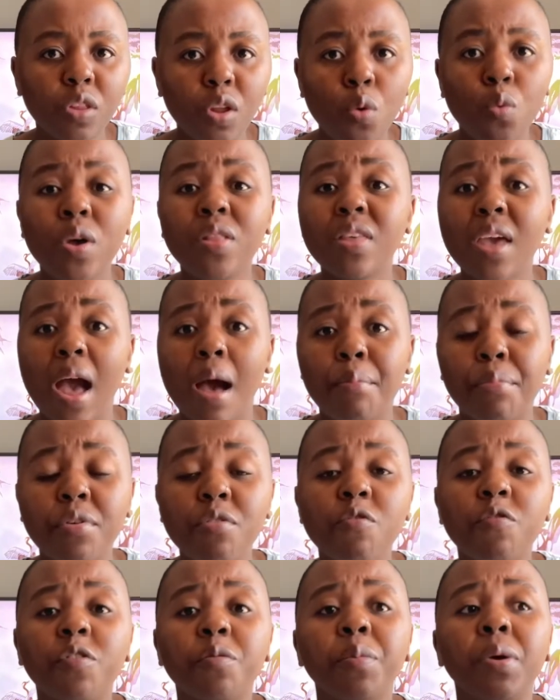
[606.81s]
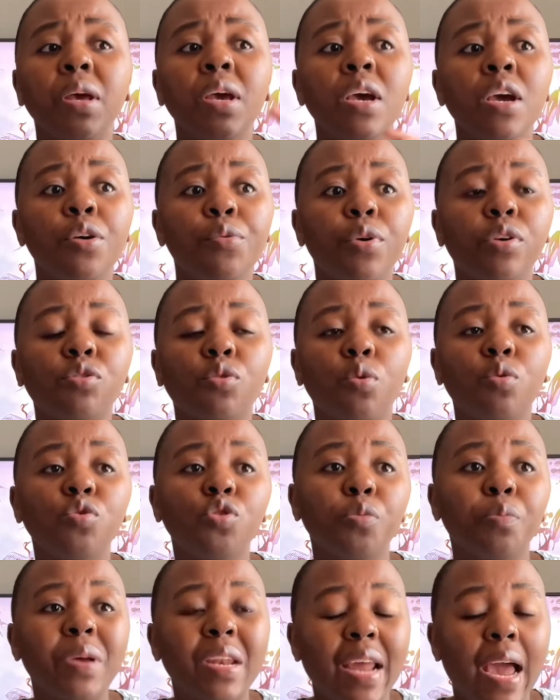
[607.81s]
When they approved me, it was going
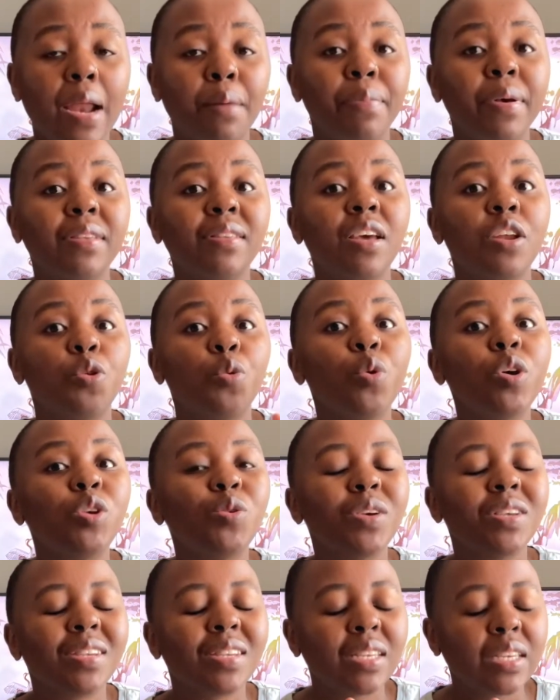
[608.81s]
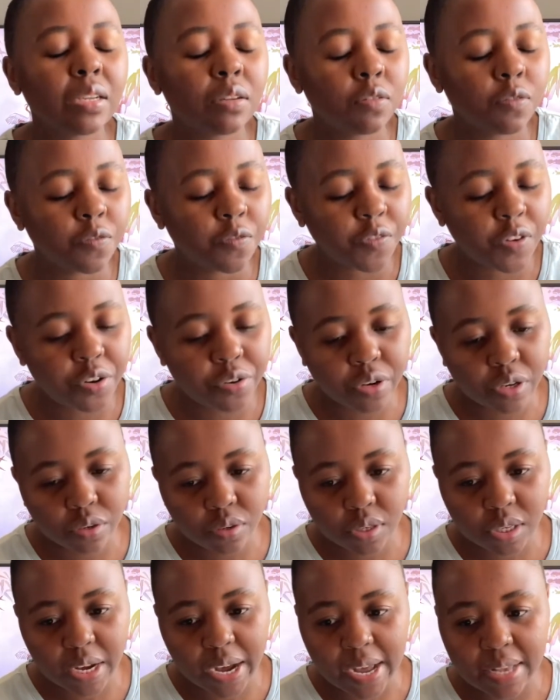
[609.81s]
to be 9%, which was still very
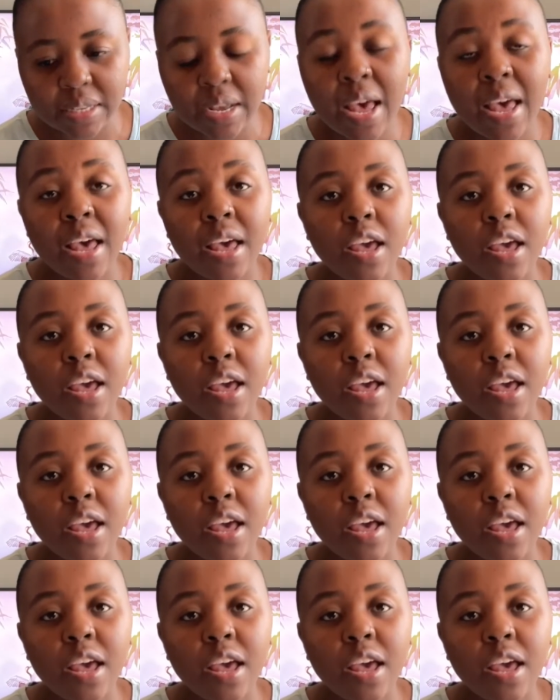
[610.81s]
good, guys.